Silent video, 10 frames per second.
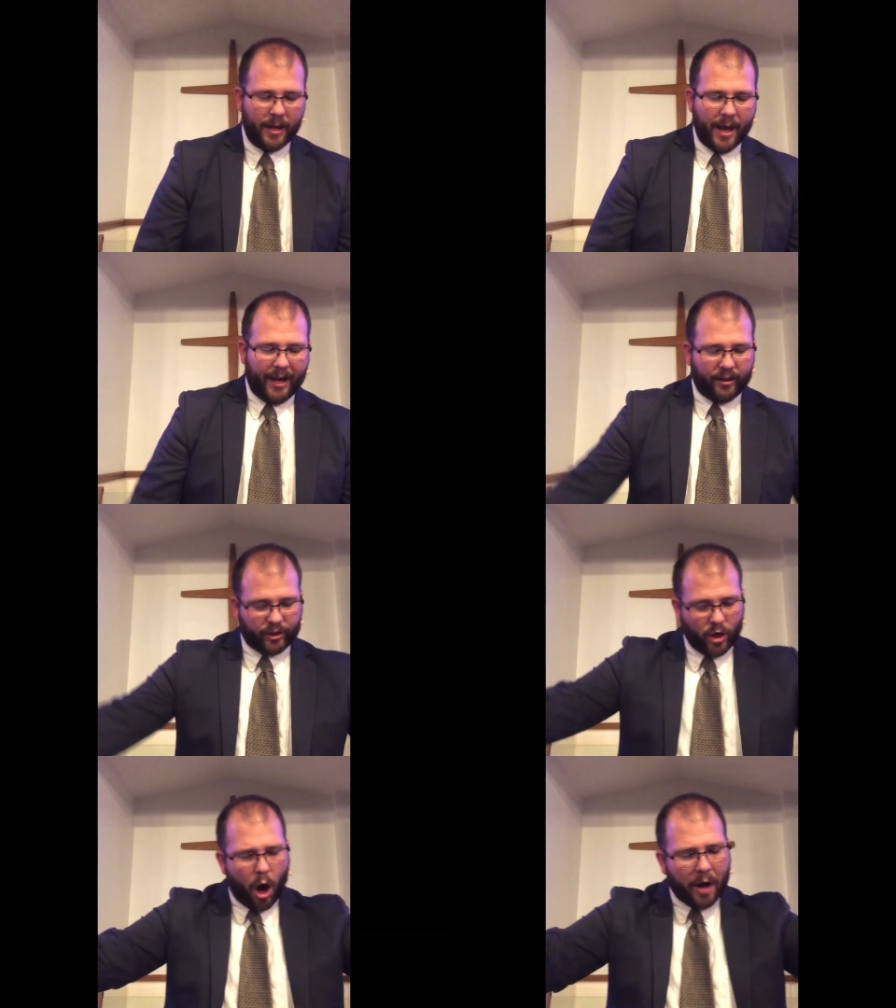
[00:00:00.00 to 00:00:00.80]
He does
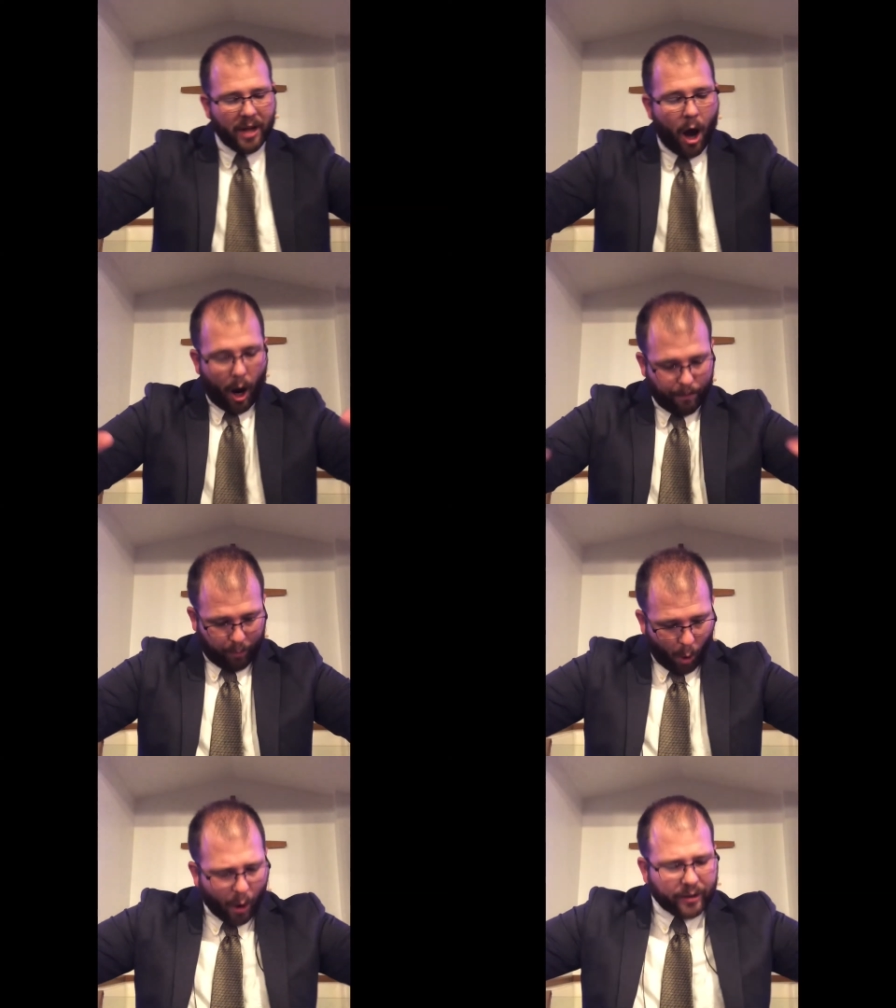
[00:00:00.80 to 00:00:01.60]
not
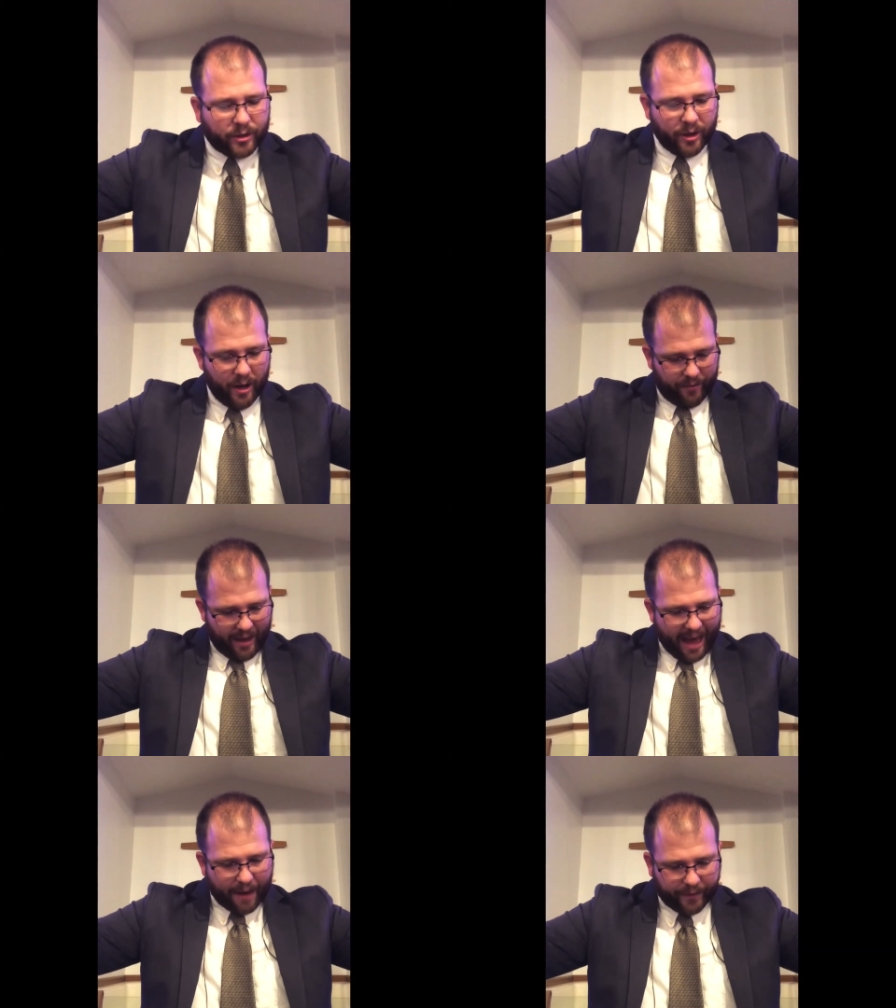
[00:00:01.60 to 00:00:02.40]
abort the
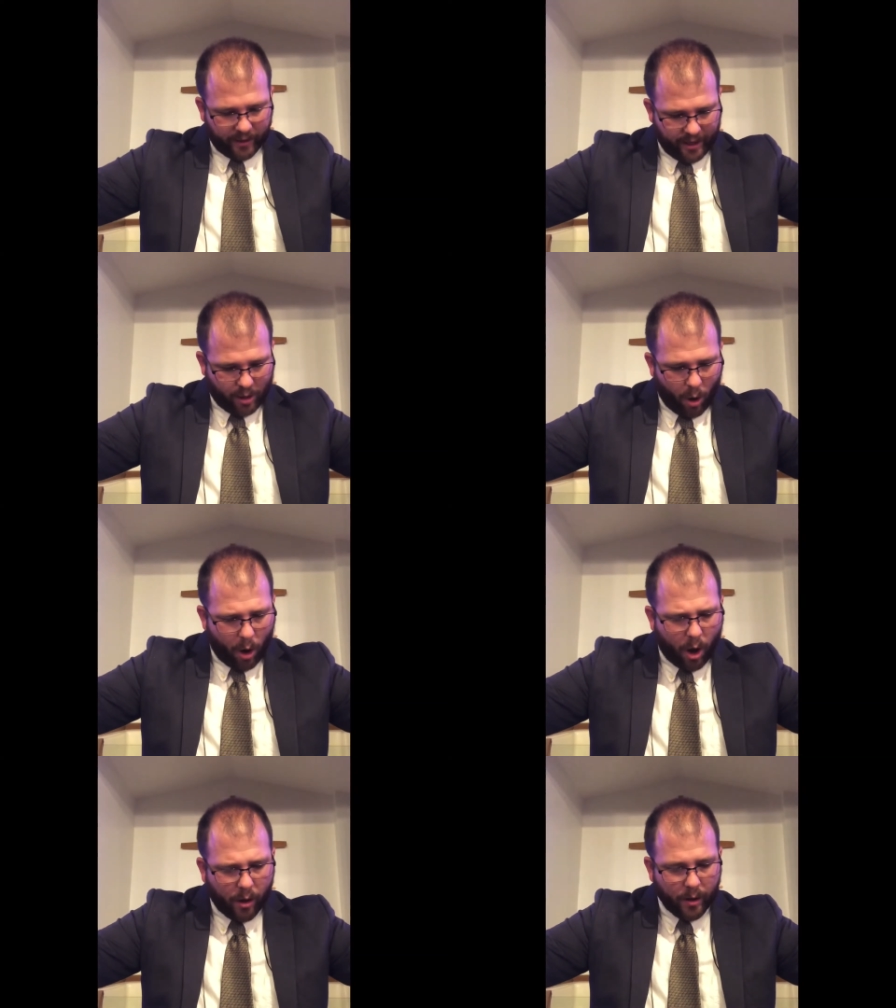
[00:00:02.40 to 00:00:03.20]
heavenly
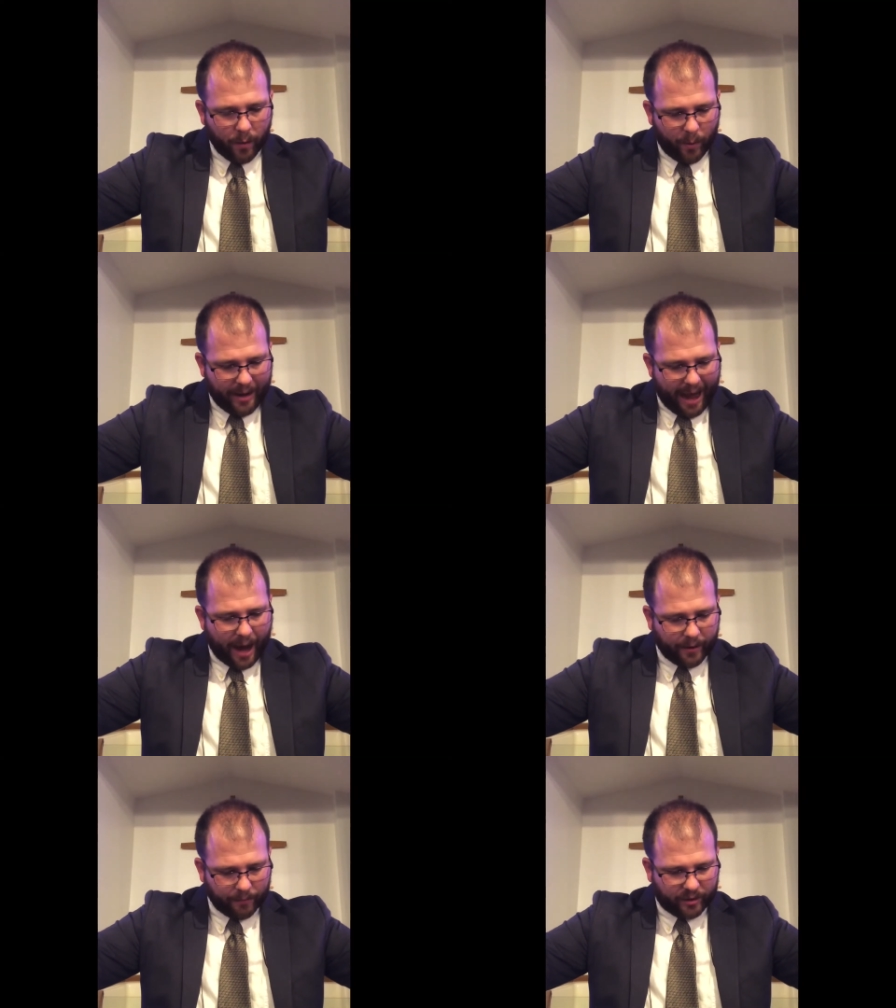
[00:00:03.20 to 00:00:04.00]
goal when
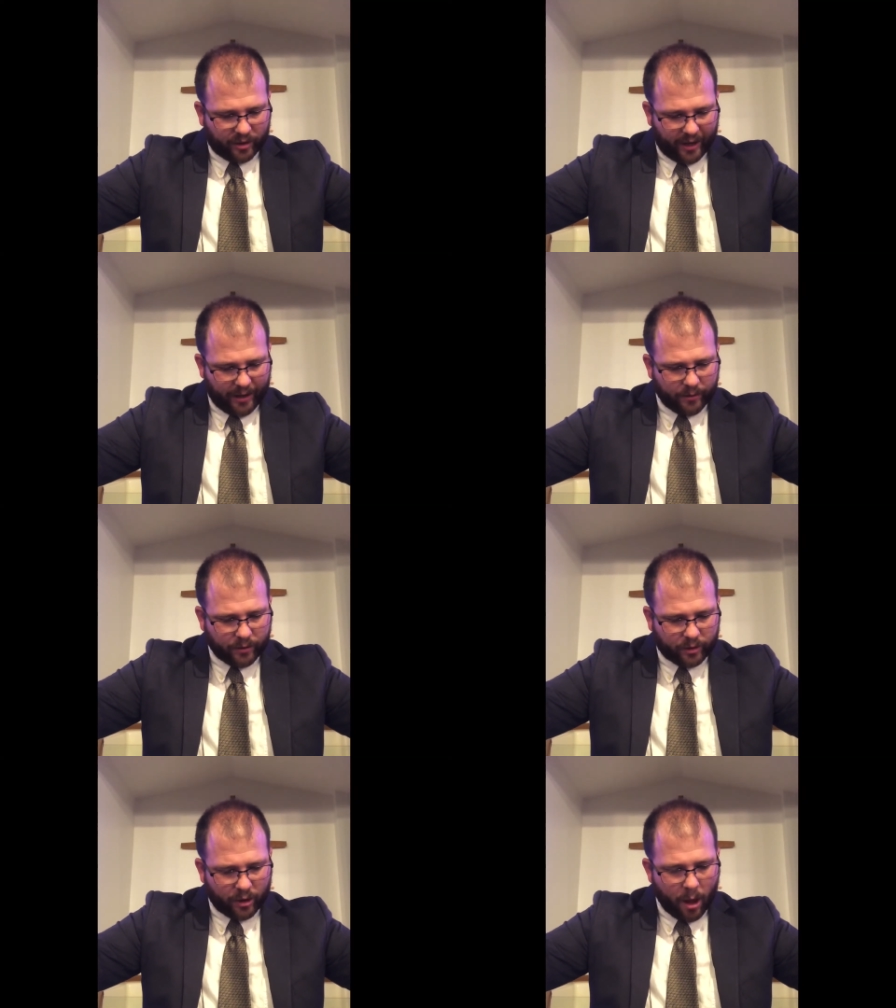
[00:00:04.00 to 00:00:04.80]
Adam
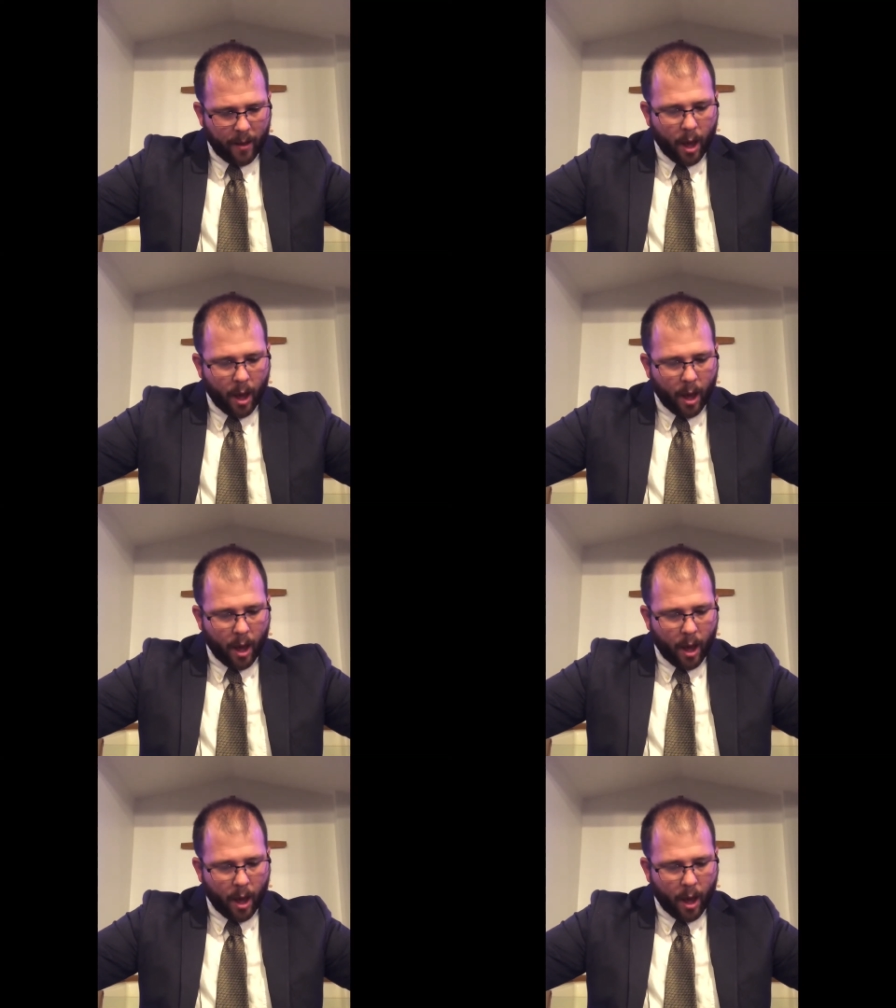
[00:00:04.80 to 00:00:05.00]
sins